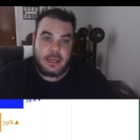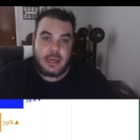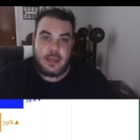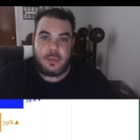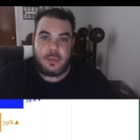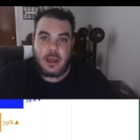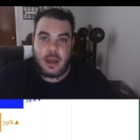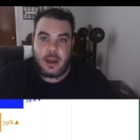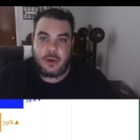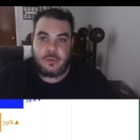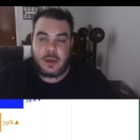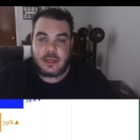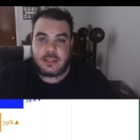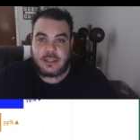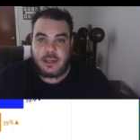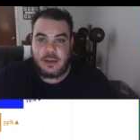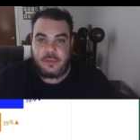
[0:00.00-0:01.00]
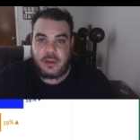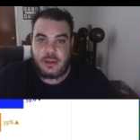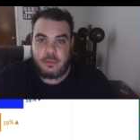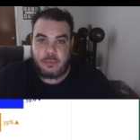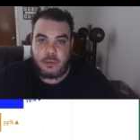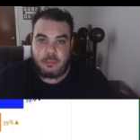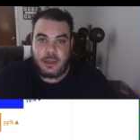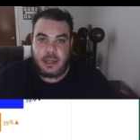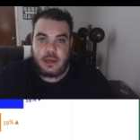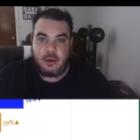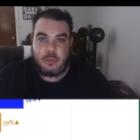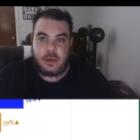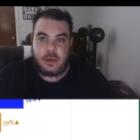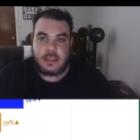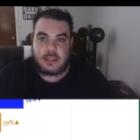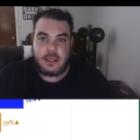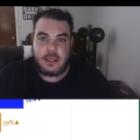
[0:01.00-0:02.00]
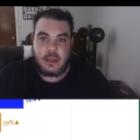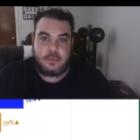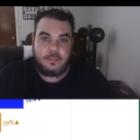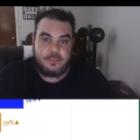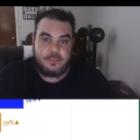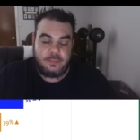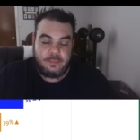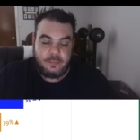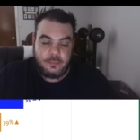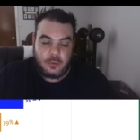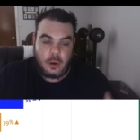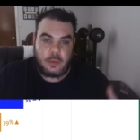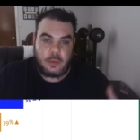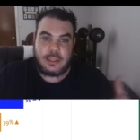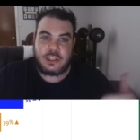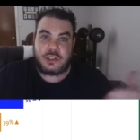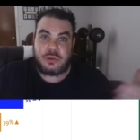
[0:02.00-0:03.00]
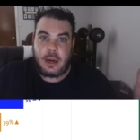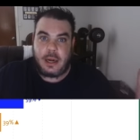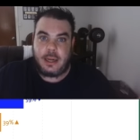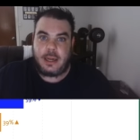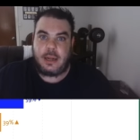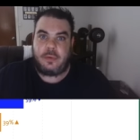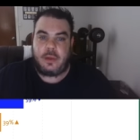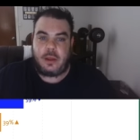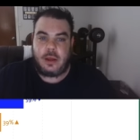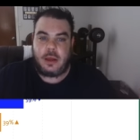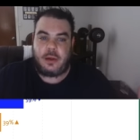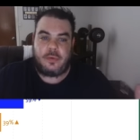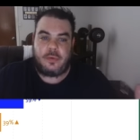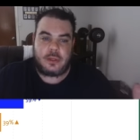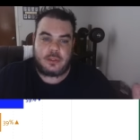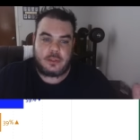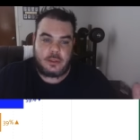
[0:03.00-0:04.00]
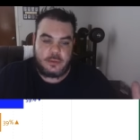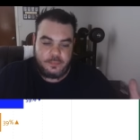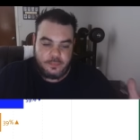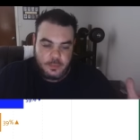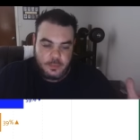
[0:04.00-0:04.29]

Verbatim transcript: to get the guy arrested if he repeated what he said, or at least try to get the guy arrested.